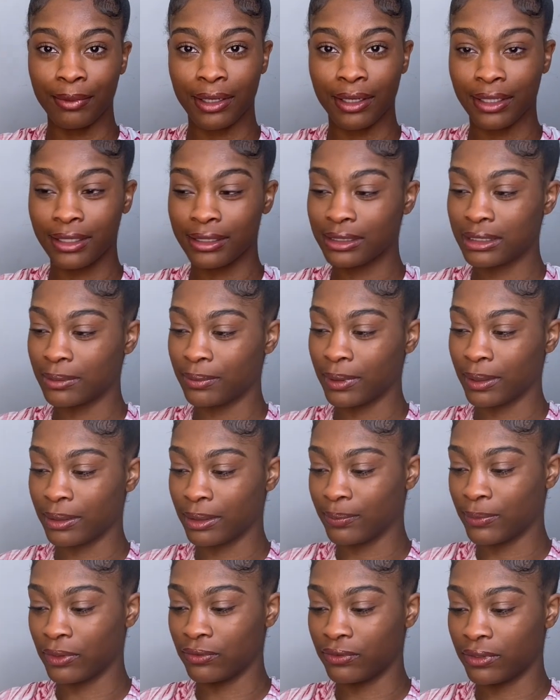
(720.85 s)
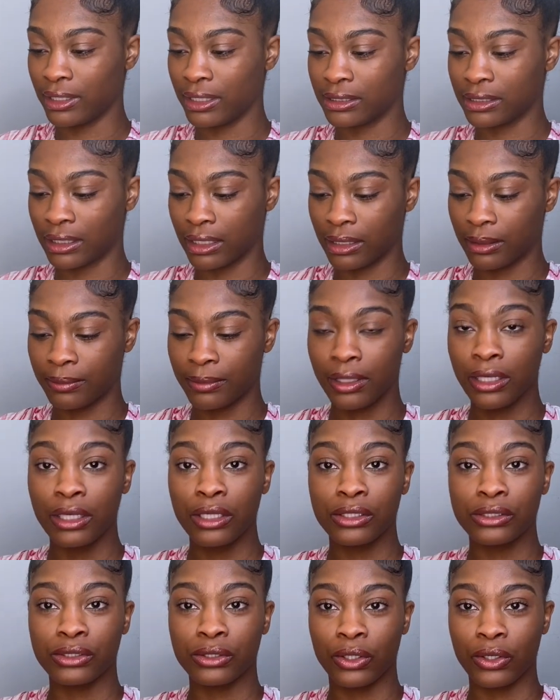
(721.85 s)
going to pick both of these up.
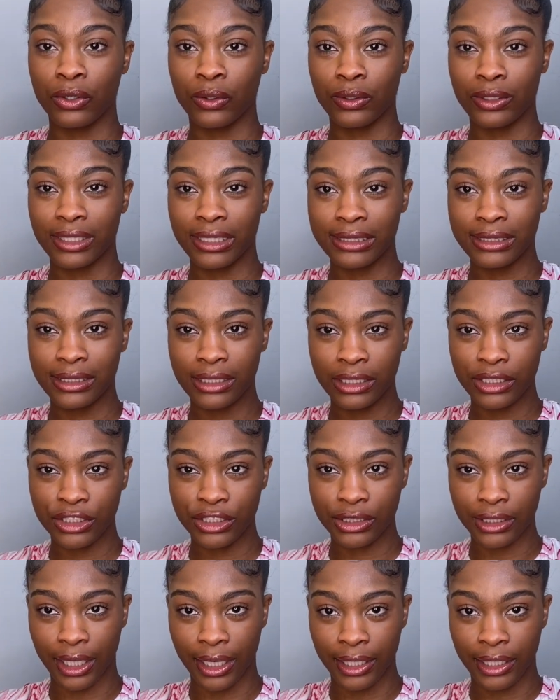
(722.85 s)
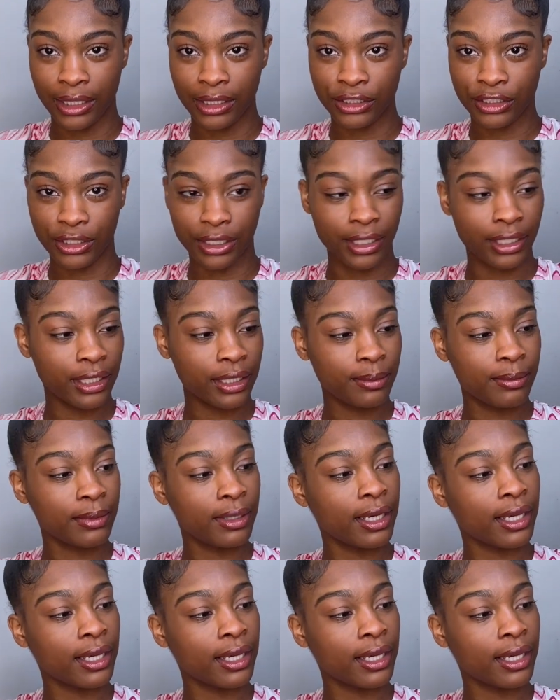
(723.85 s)
So this is Shine and Jam,